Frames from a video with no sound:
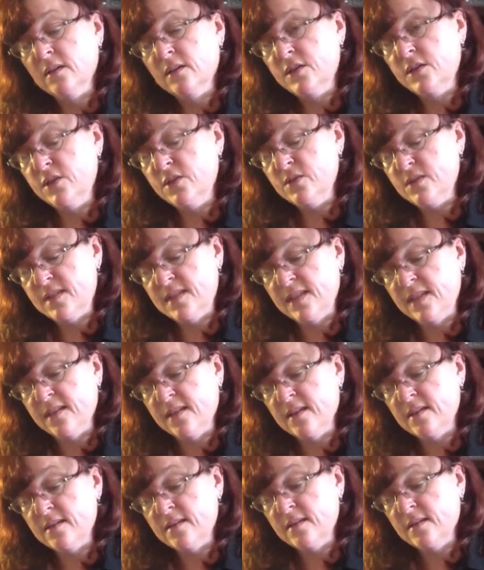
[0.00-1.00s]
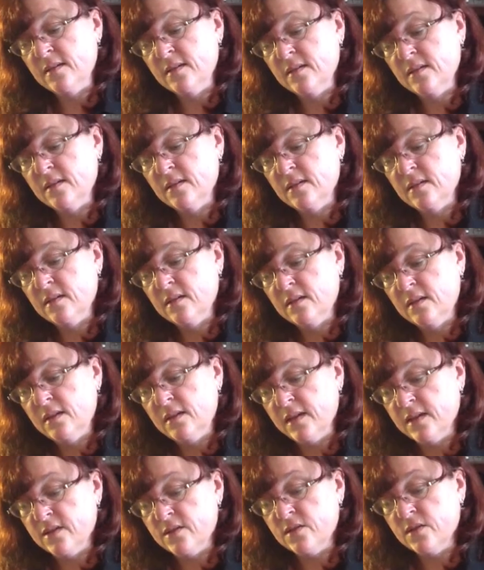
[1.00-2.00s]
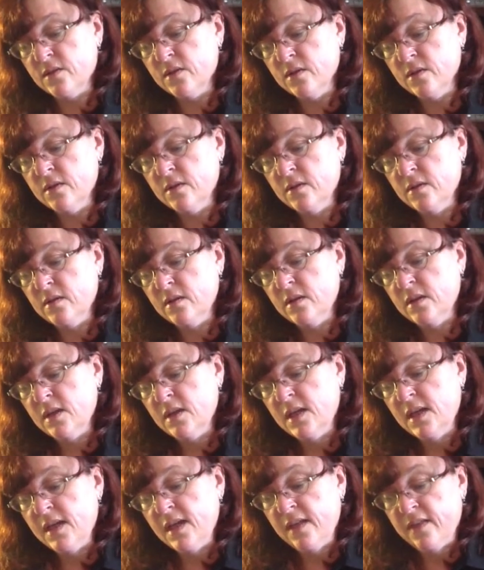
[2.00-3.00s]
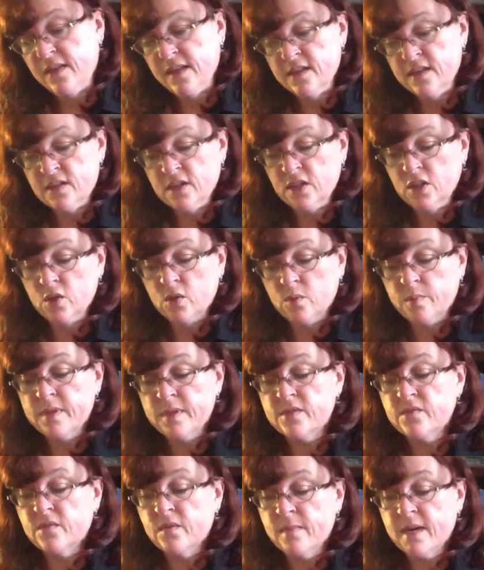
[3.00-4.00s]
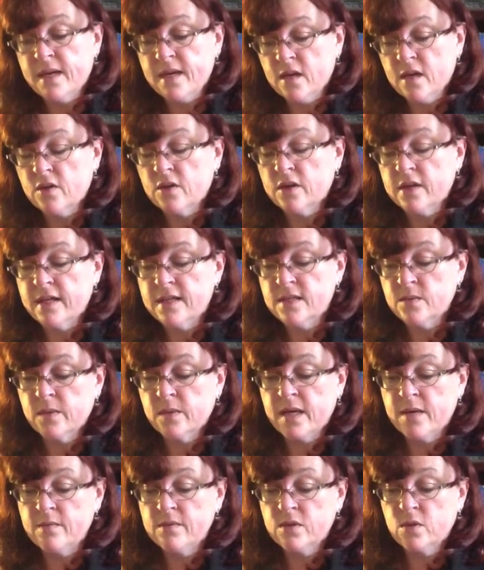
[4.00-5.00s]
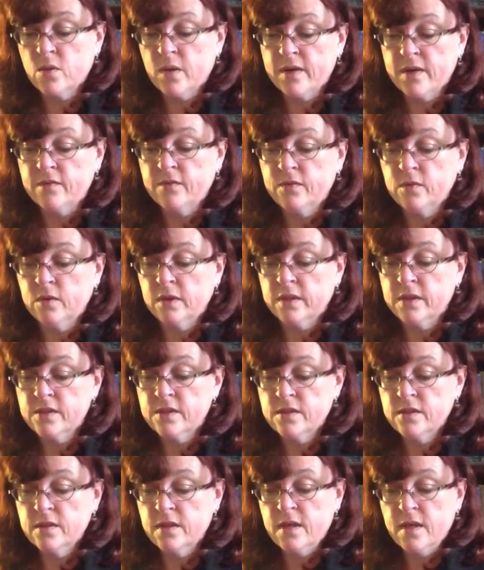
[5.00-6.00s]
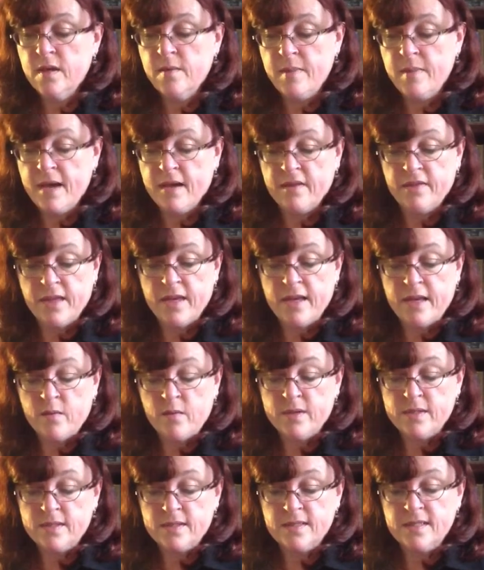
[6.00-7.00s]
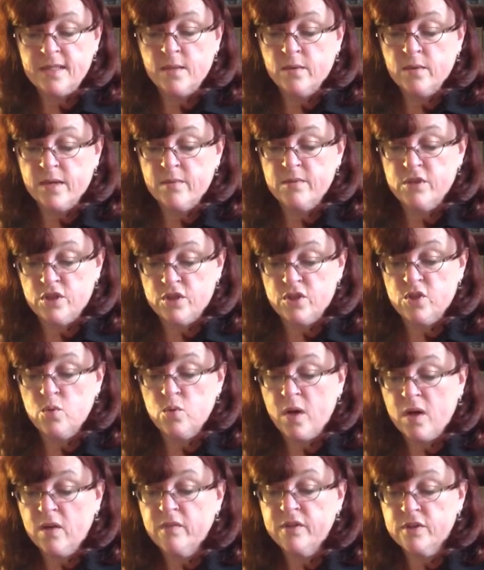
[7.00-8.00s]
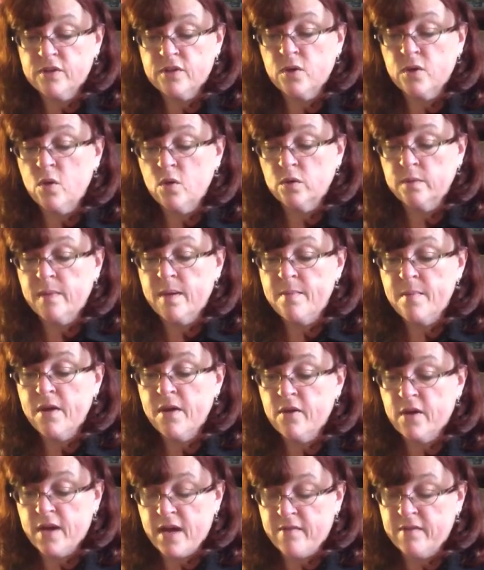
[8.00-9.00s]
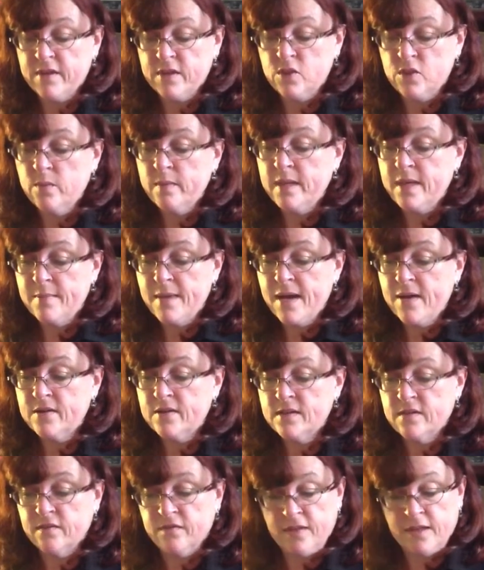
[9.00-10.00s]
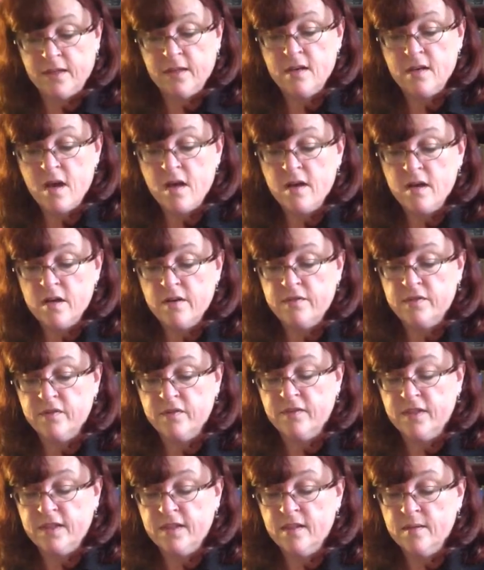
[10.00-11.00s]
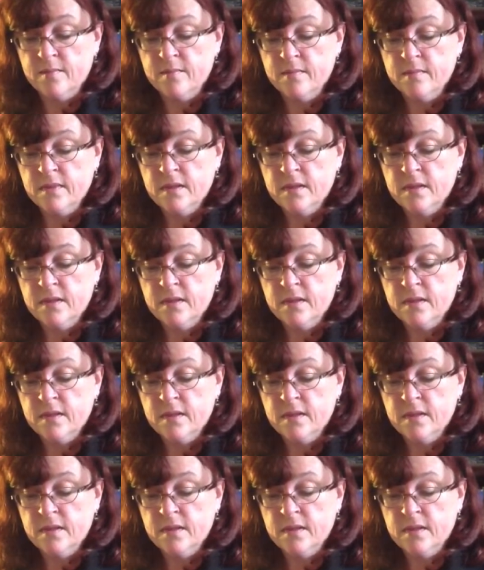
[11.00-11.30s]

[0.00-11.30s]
"Do you see this?" "Yes, sir." "This loop is from my younger days when I was quite foolish. Back then I went to sea when I was just 12 years old, my mother having too many mouths to feed and not enough to feed them."